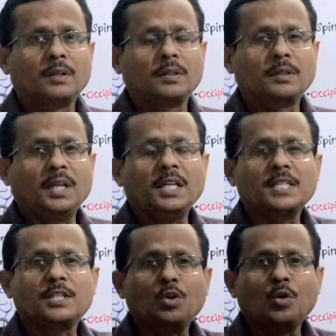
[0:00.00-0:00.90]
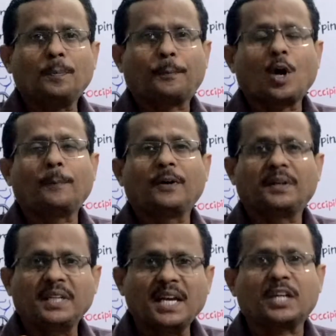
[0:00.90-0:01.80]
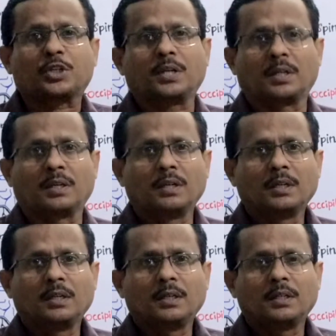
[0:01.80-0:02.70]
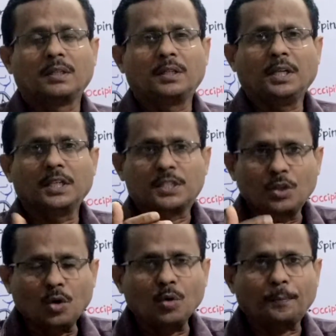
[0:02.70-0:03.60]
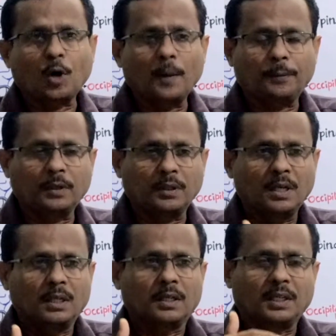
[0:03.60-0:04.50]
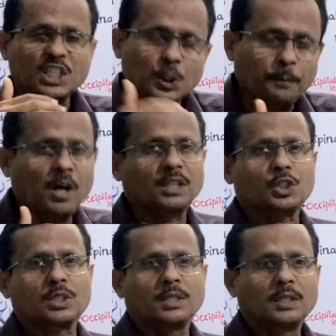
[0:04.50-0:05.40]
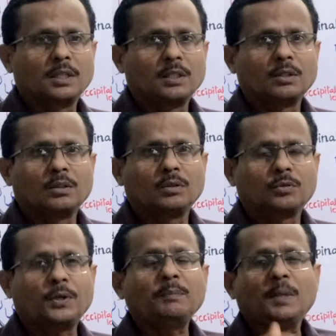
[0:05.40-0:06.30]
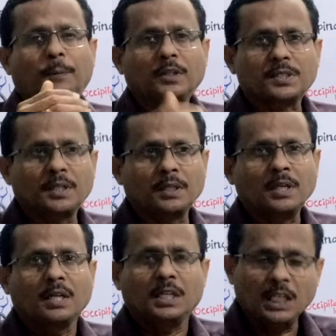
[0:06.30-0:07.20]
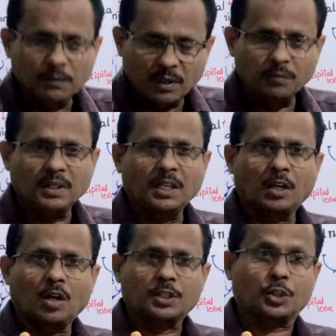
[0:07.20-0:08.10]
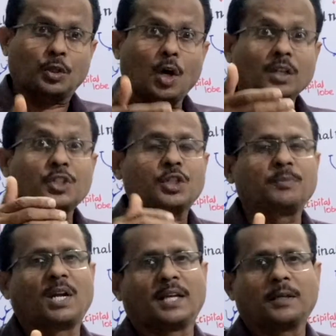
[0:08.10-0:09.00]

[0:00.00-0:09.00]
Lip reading: There is no proper reaction. There is no proper response from the person even when there are strong stimuli.